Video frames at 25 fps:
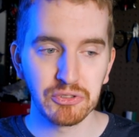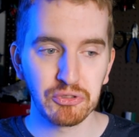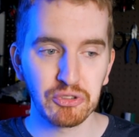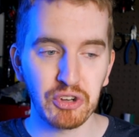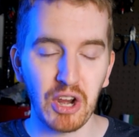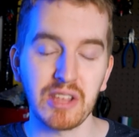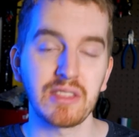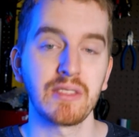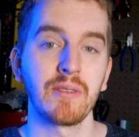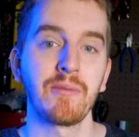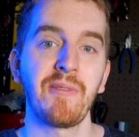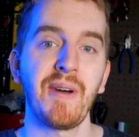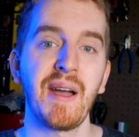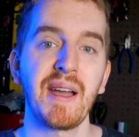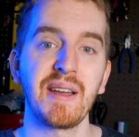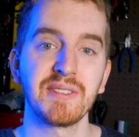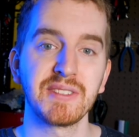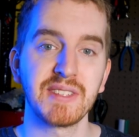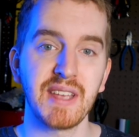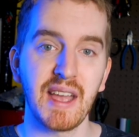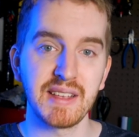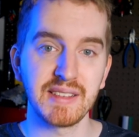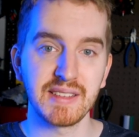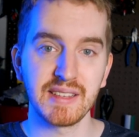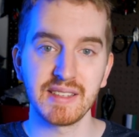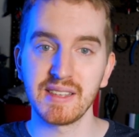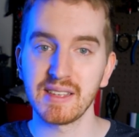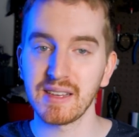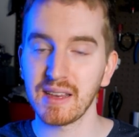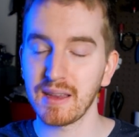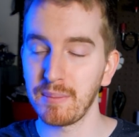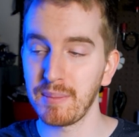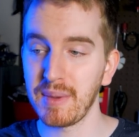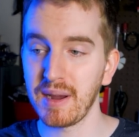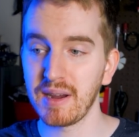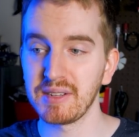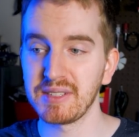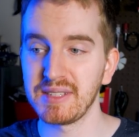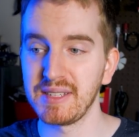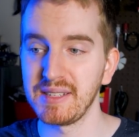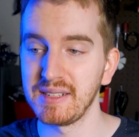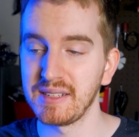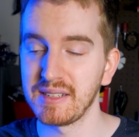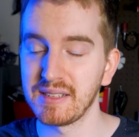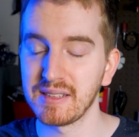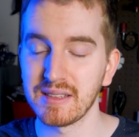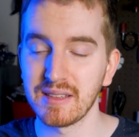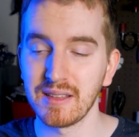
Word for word: check the file sizes and comparisons